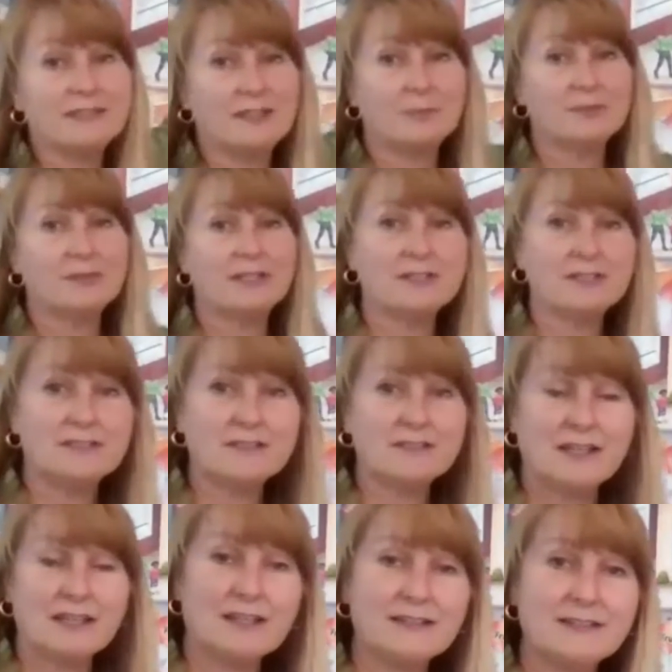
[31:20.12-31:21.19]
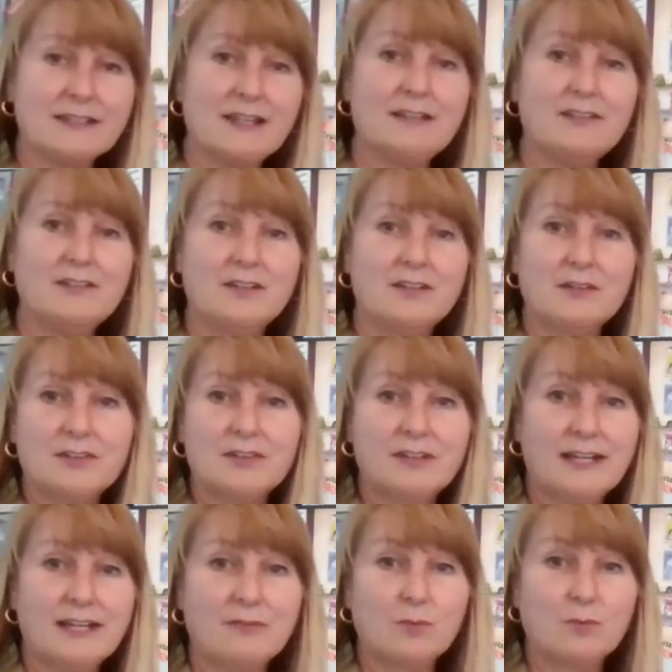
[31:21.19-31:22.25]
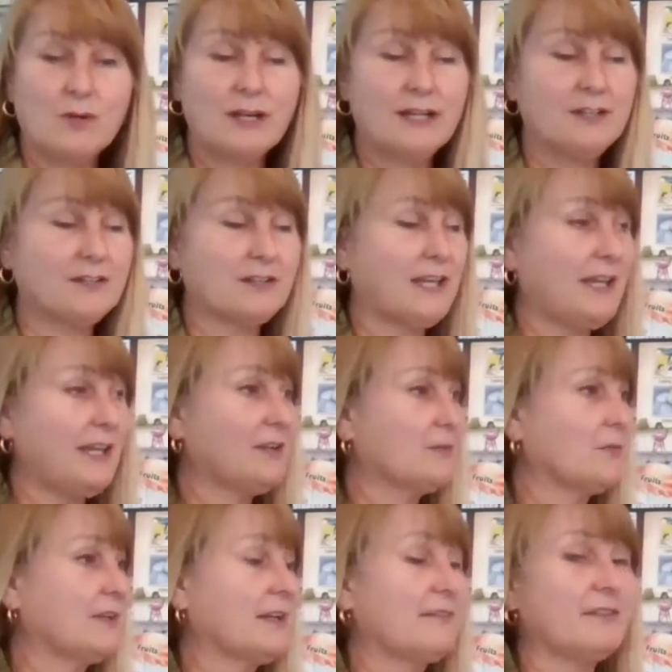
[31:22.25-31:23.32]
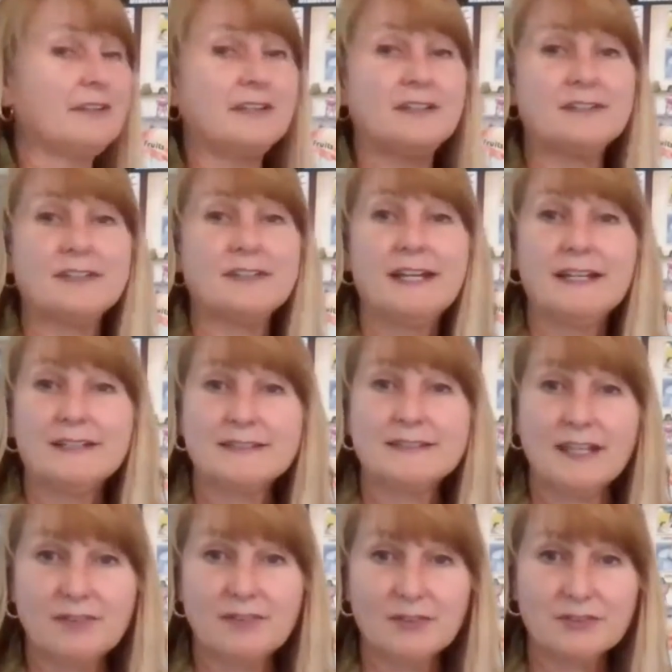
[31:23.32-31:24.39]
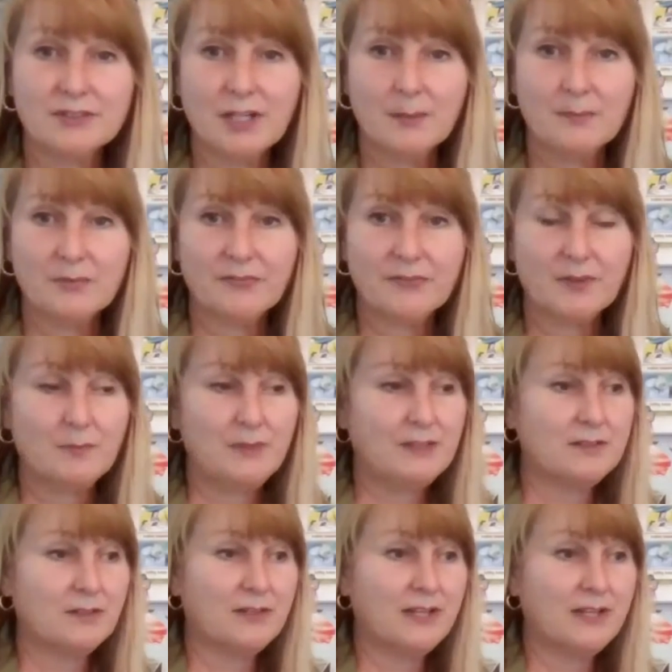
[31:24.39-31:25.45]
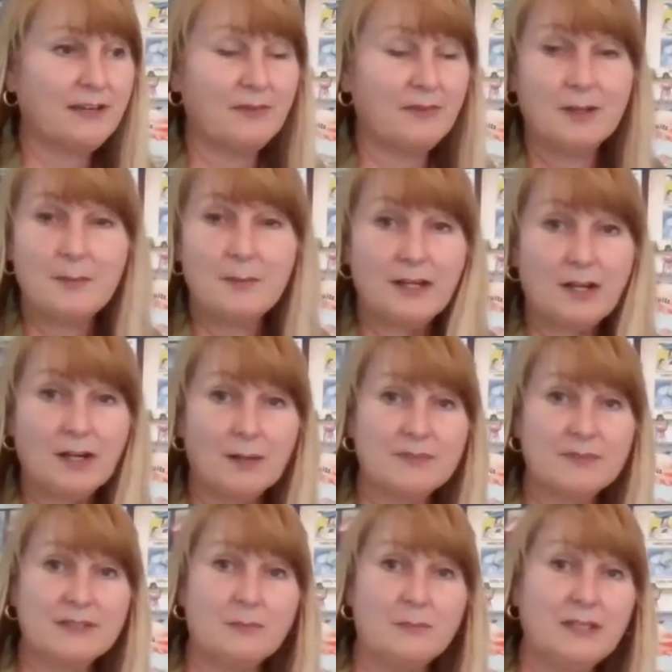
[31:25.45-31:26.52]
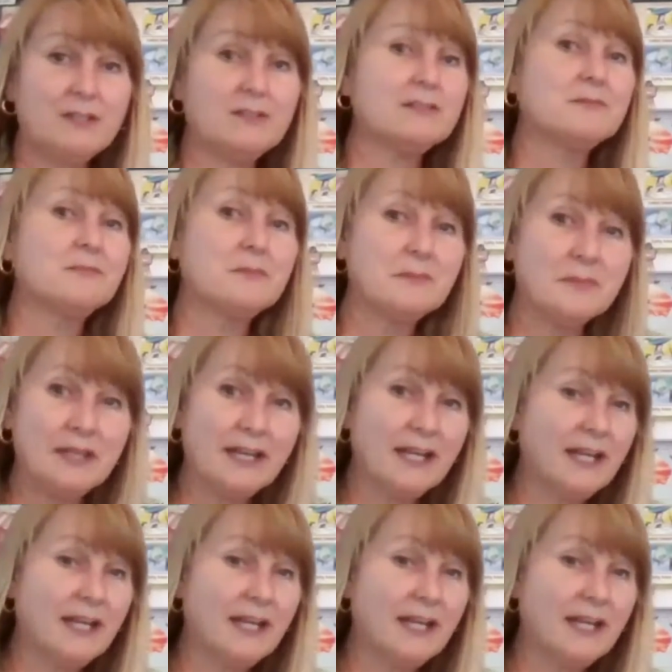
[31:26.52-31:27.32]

celebrations. Like I said, you know, you're going to have wine or cake or whatever it is. Save those carbs for the meat. Don't have any carbs in the meal and